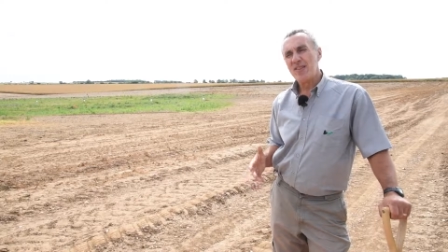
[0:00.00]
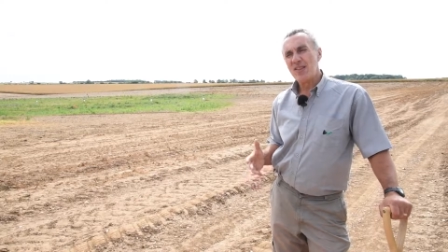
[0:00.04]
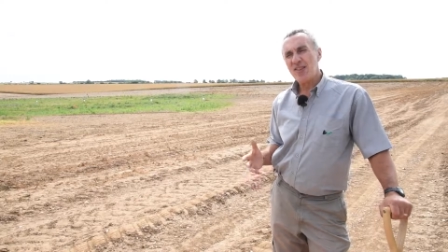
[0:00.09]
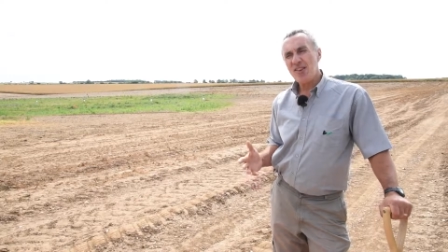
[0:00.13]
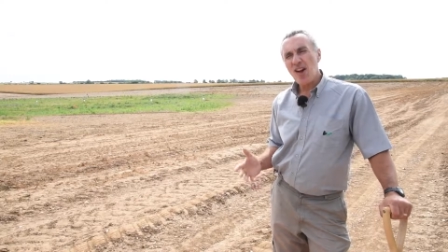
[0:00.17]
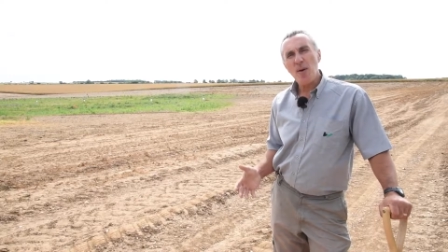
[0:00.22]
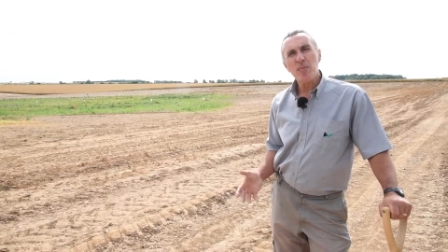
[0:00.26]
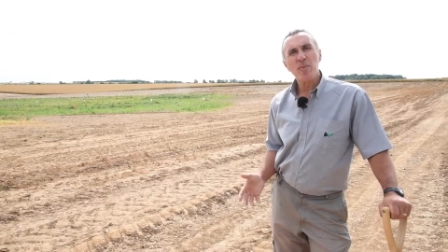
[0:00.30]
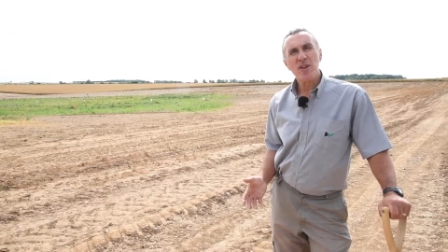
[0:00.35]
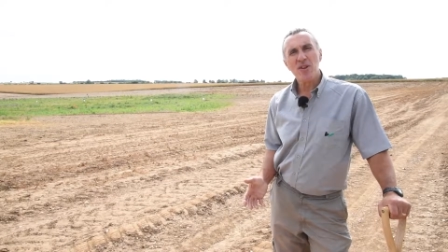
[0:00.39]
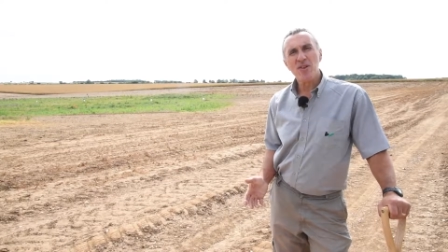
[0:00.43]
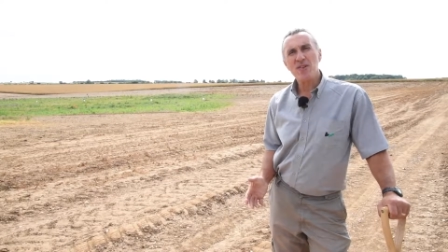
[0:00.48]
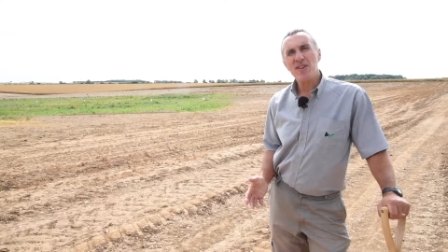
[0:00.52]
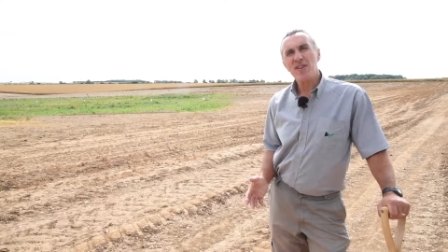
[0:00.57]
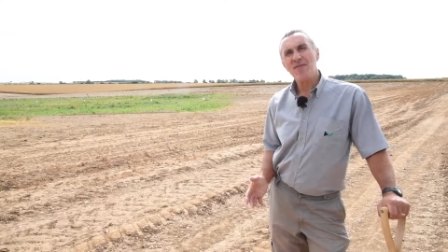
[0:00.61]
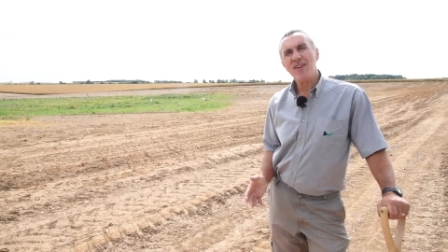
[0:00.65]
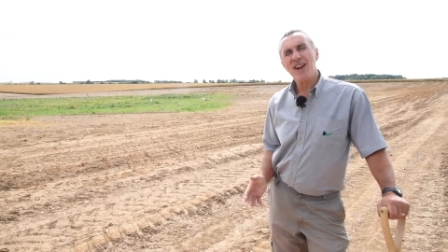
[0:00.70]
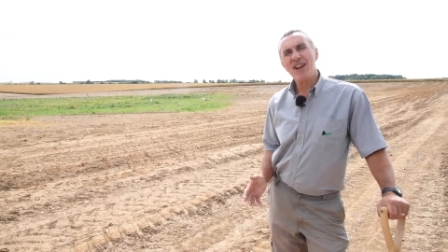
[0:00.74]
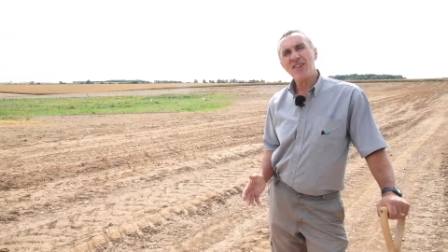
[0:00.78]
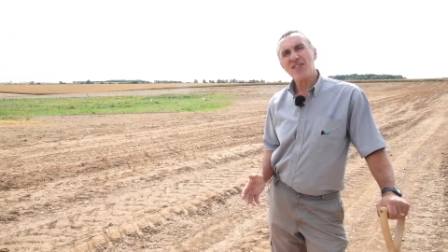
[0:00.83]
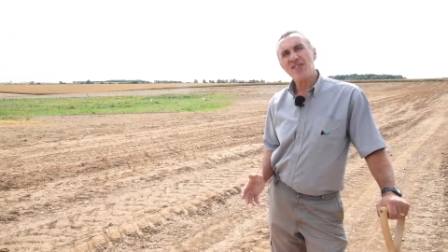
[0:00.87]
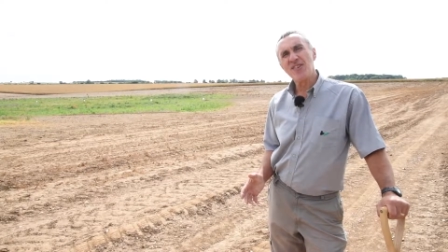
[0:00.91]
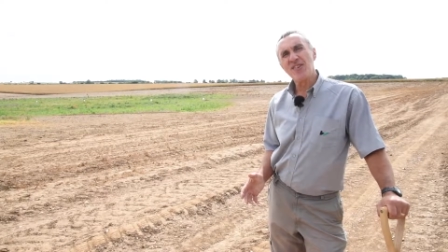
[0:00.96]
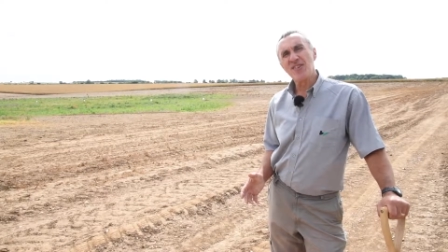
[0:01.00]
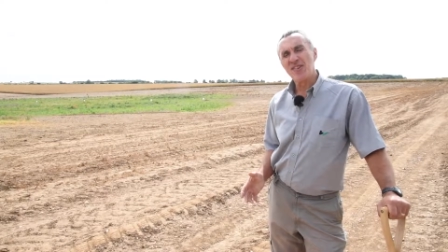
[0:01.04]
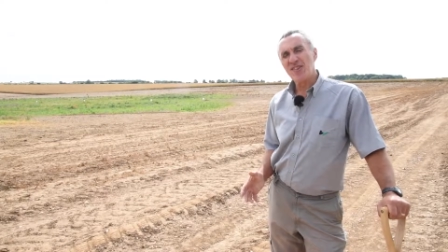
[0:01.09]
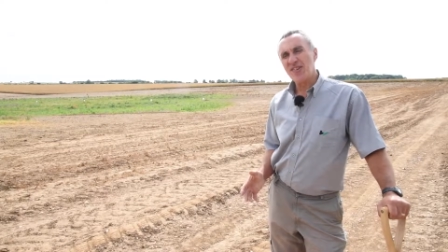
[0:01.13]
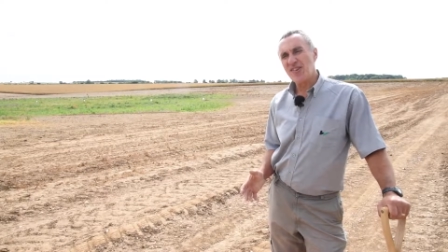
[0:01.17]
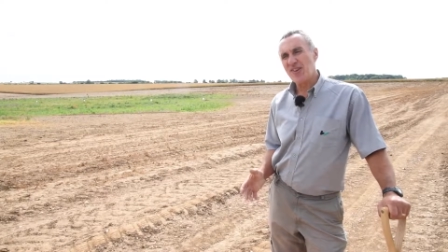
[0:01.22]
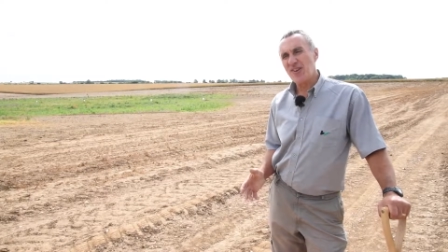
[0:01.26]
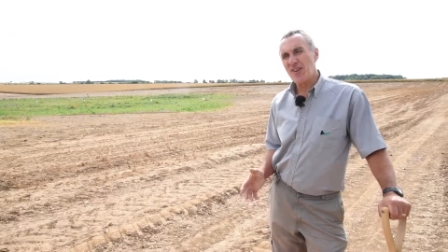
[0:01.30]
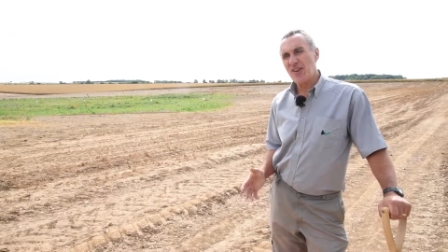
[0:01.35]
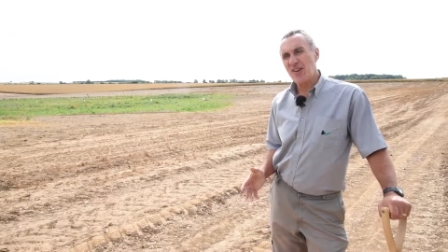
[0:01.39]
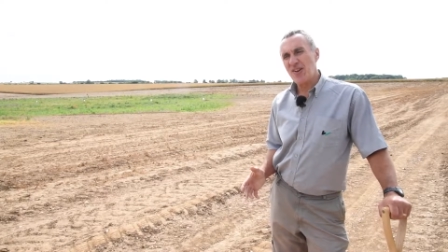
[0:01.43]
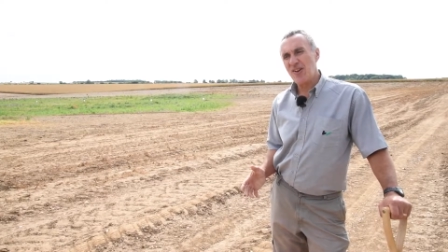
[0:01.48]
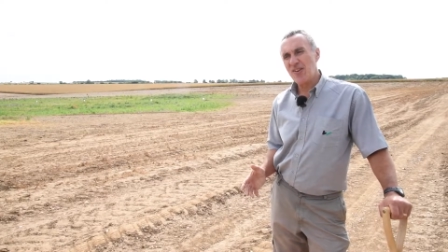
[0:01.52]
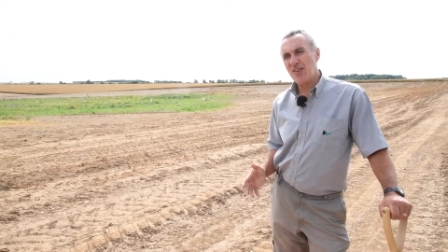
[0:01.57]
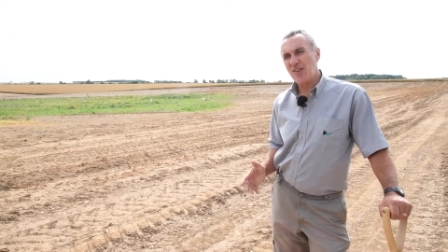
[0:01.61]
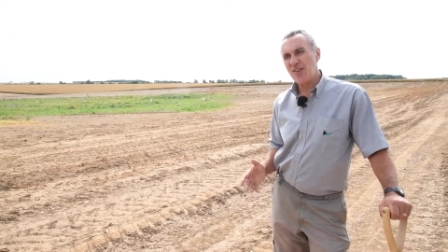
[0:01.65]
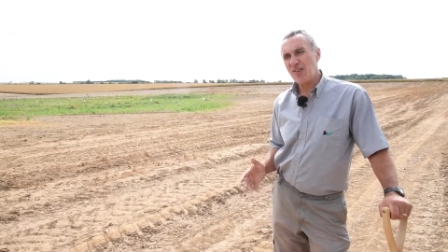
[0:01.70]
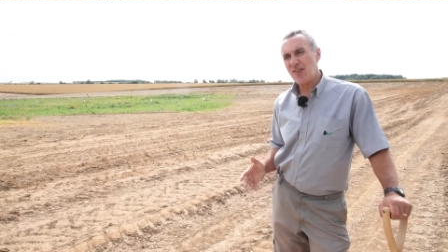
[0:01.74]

the type of cultivations to